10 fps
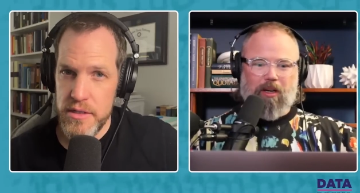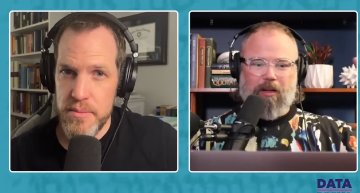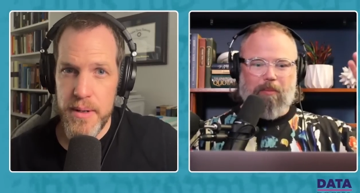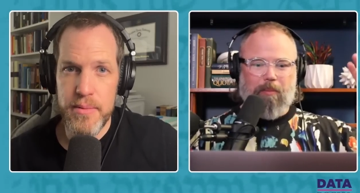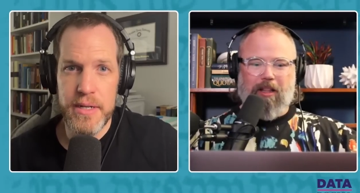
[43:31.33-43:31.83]
Speaker 1: all
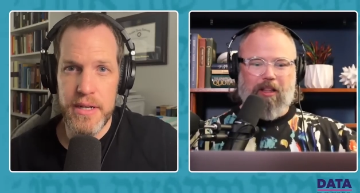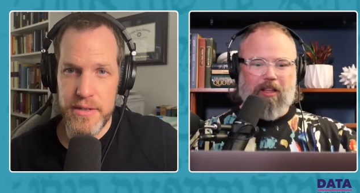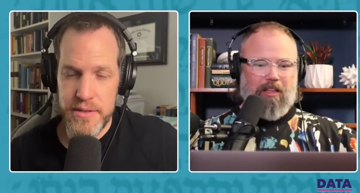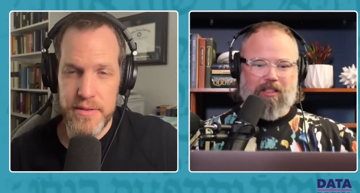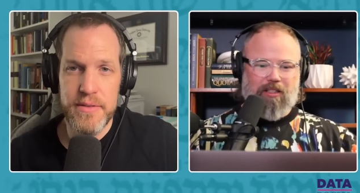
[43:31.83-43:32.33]
these my
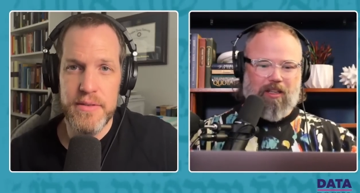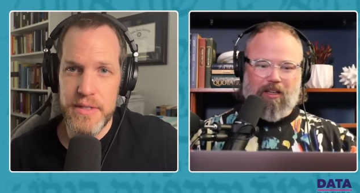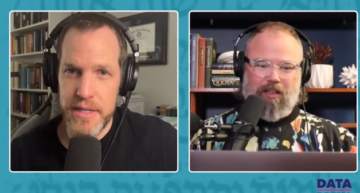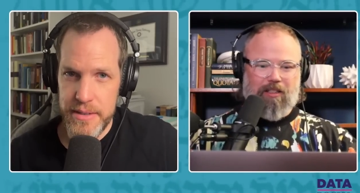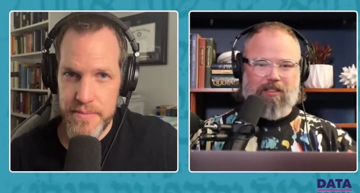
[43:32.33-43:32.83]
thesis,
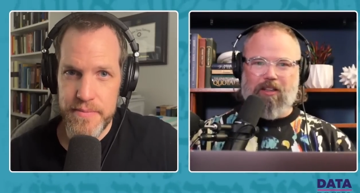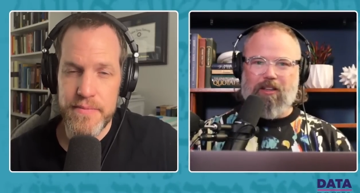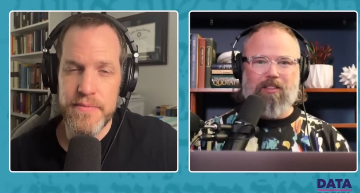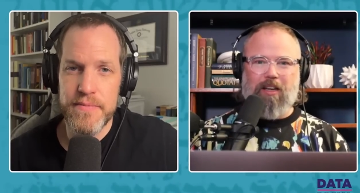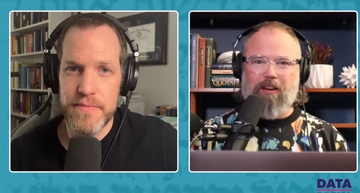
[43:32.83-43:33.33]
all yeah. this
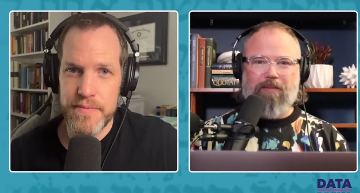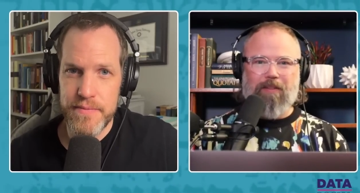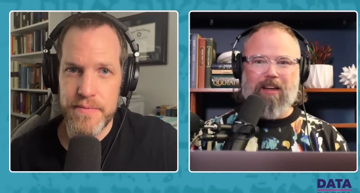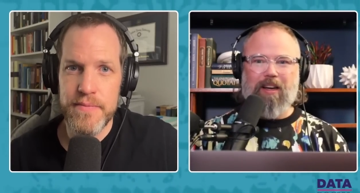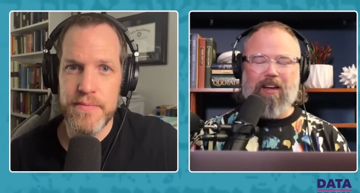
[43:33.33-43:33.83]
other stuff.
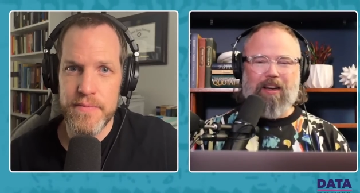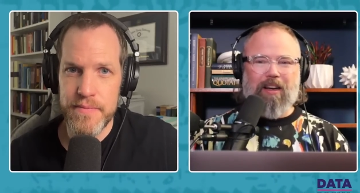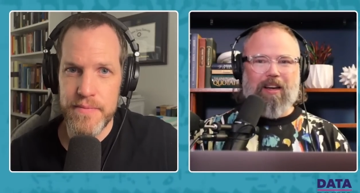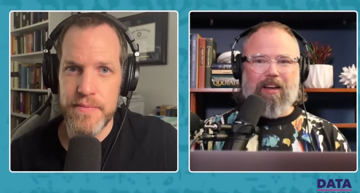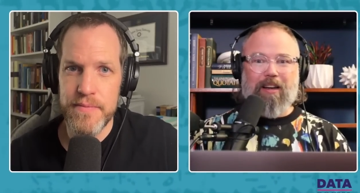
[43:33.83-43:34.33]

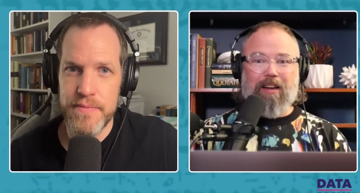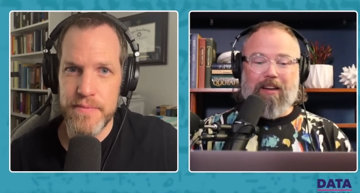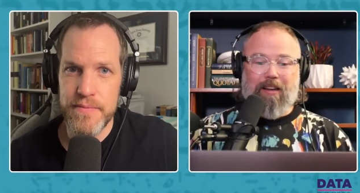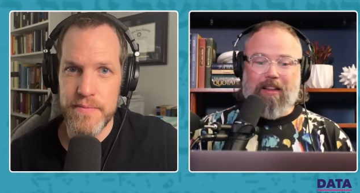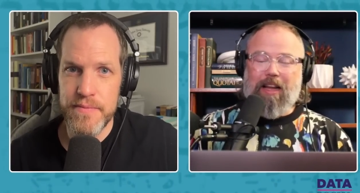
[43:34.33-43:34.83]

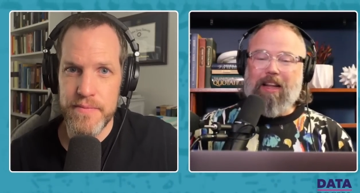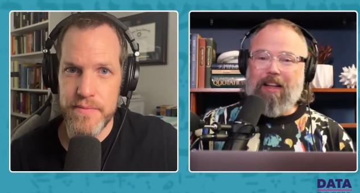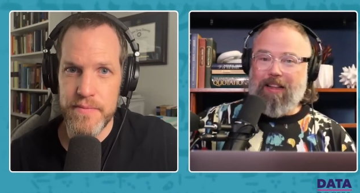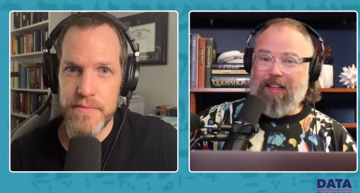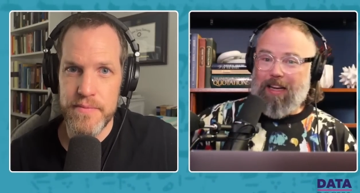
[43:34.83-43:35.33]

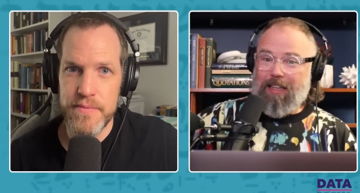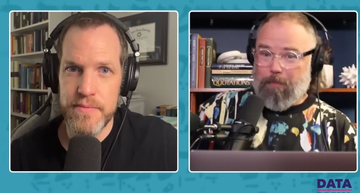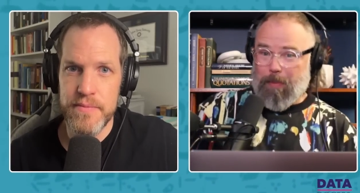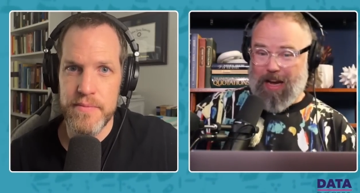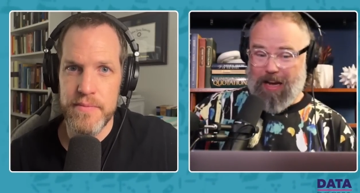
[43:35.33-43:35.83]
That that's a
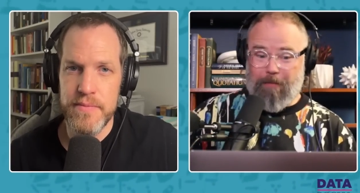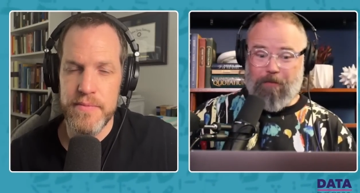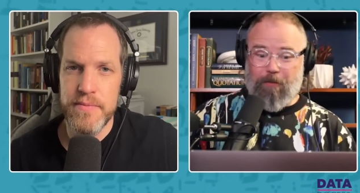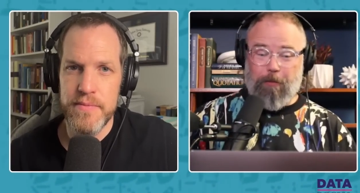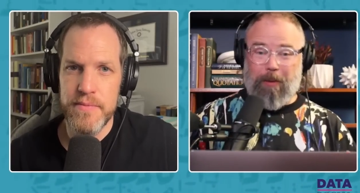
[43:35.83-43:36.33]

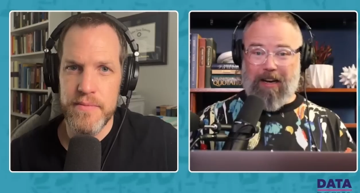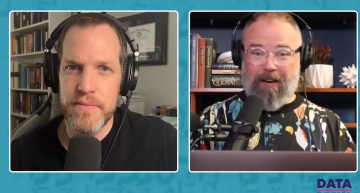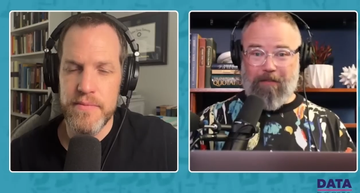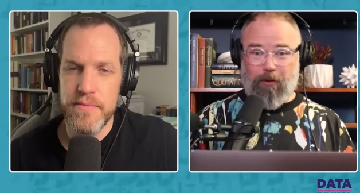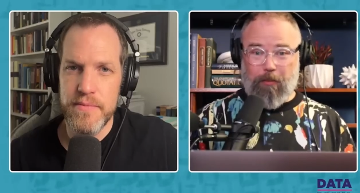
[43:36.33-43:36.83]
painful,
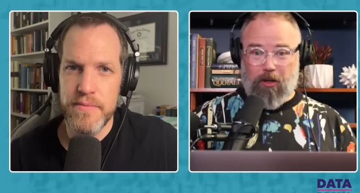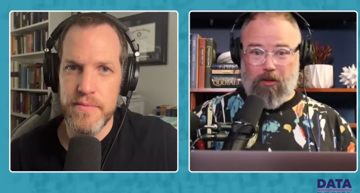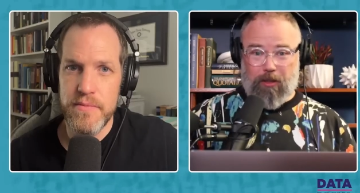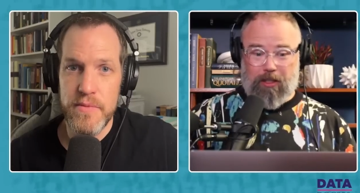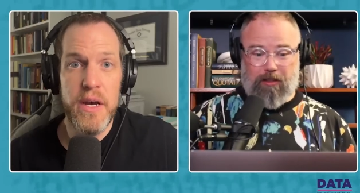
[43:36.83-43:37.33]
painful
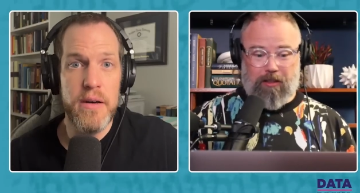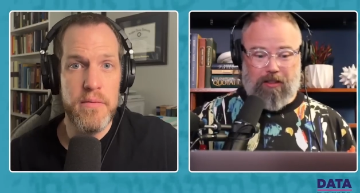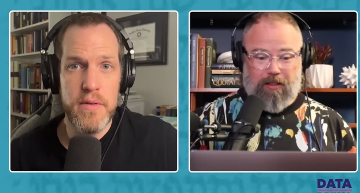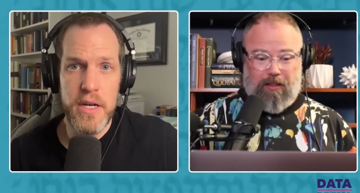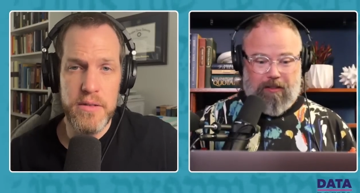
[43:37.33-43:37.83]
moment.
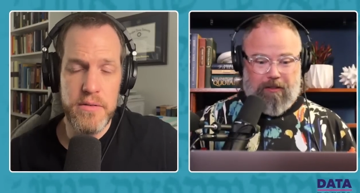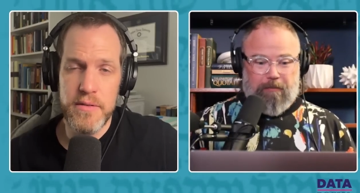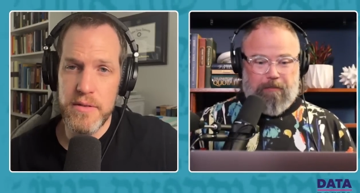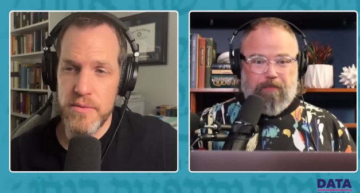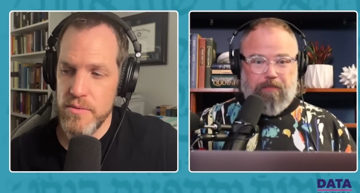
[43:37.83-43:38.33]
Speaker 2: Yeah,
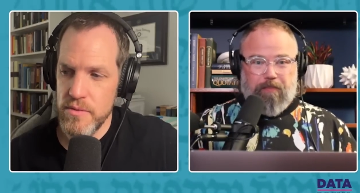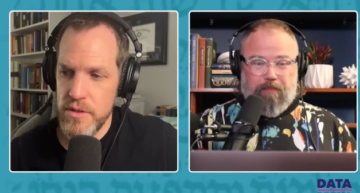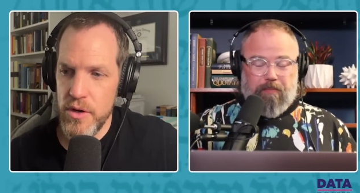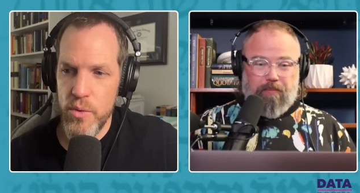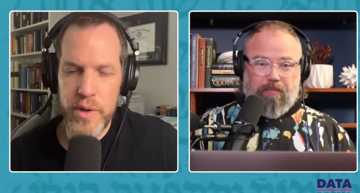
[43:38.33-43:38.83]
and
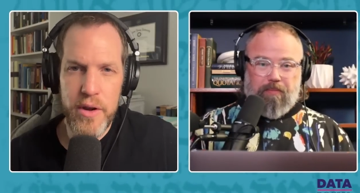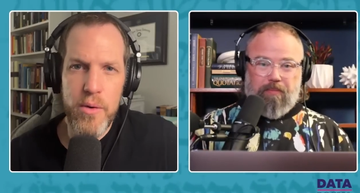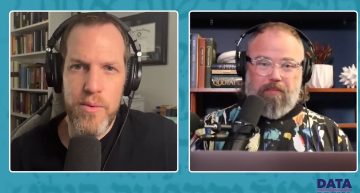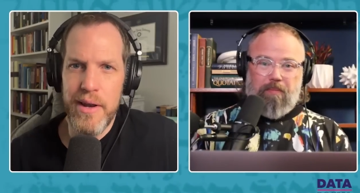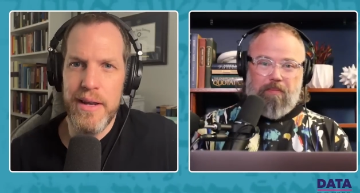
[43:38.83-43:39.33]
you know we
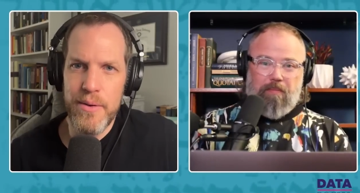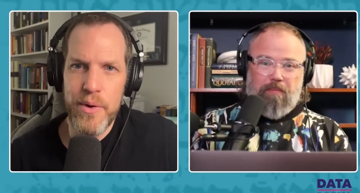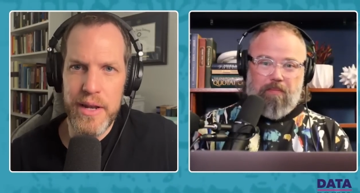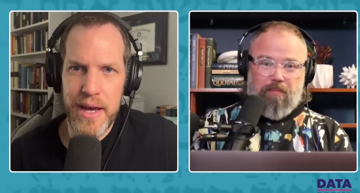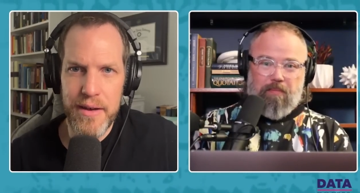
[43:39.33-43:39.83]
don't want
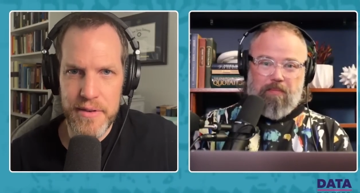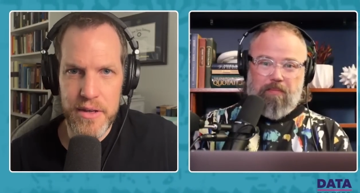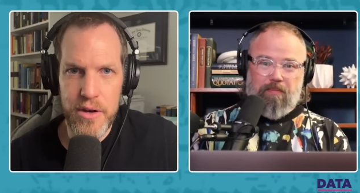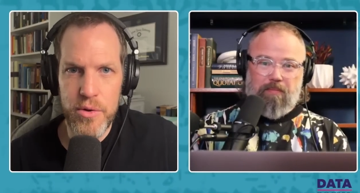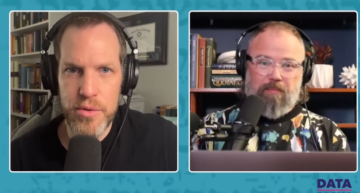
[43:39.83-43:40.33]
anyone to have
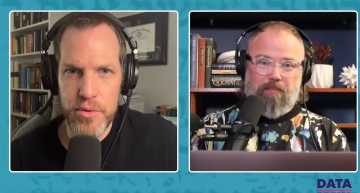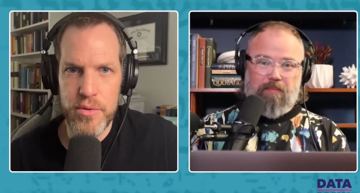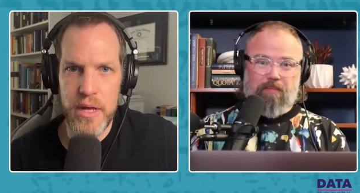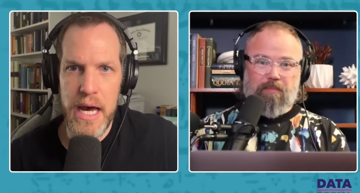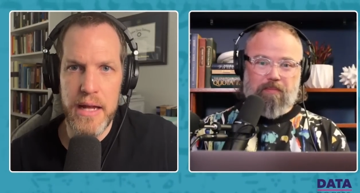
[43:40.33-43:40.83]
to go
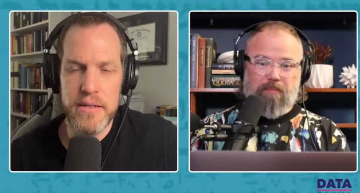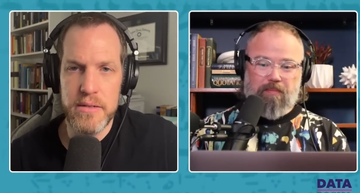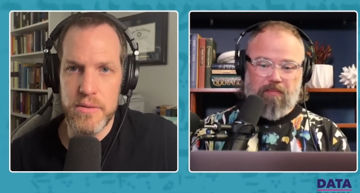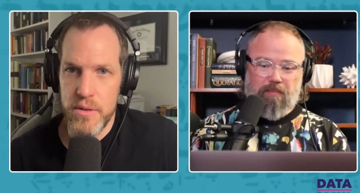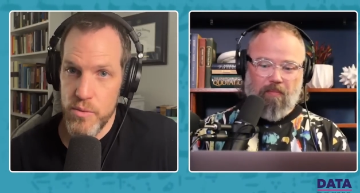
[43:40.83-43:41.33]
through
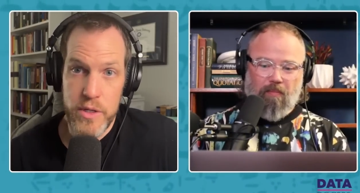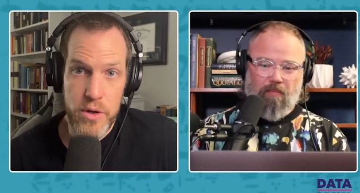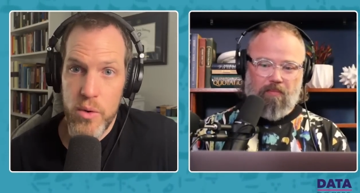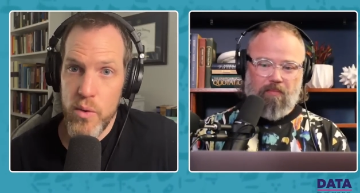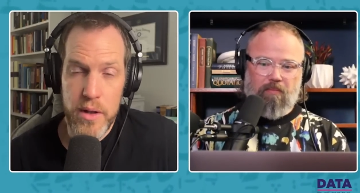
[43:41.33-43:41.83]
that, and we
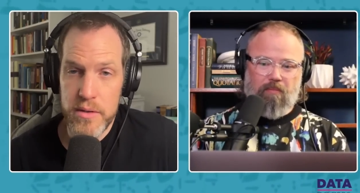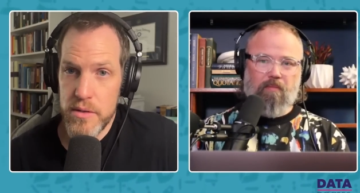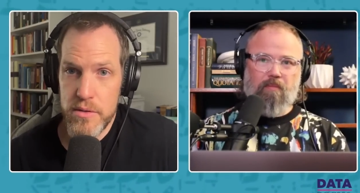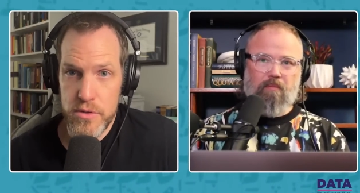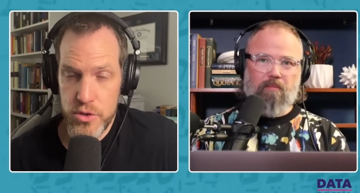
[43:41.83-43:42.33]
don't
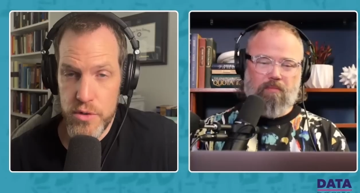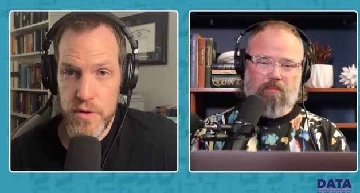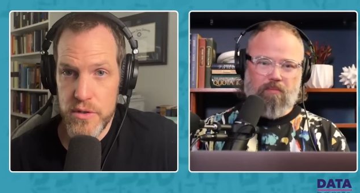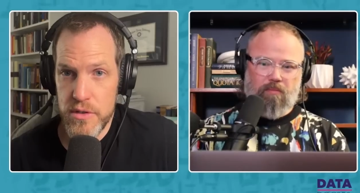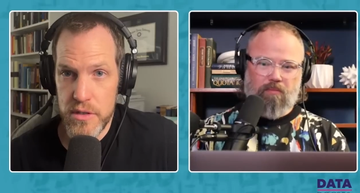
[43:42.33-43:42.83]
want
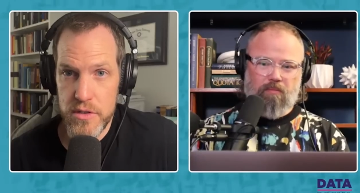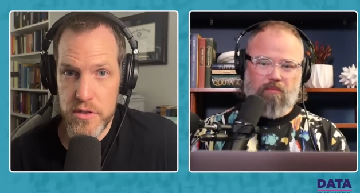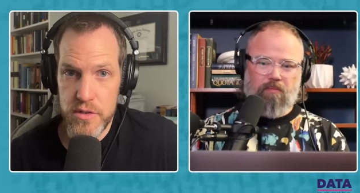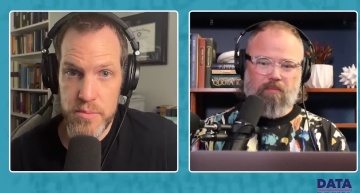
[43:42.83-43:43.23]
universities to